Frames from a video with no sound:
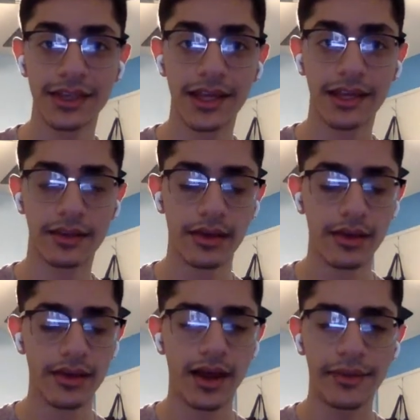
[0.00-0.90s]
And
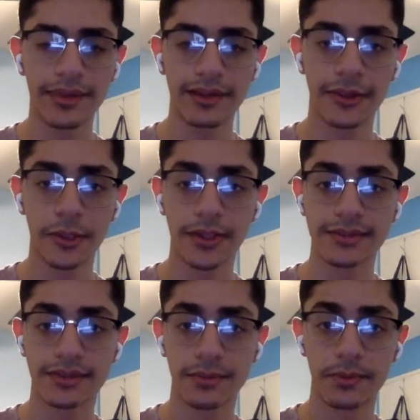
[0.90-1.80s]
I think in the third
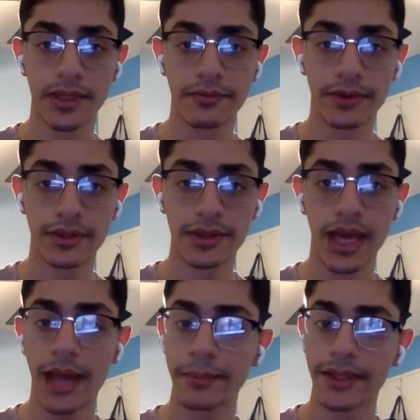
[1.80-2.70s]
lesson, I'm going to be covering the
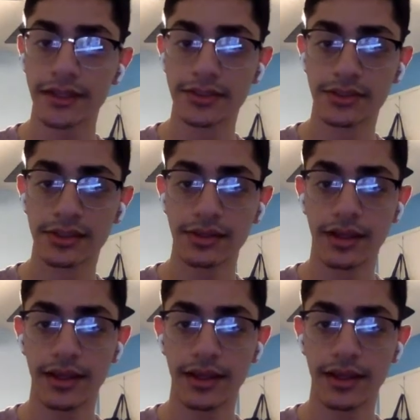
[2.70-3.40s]
application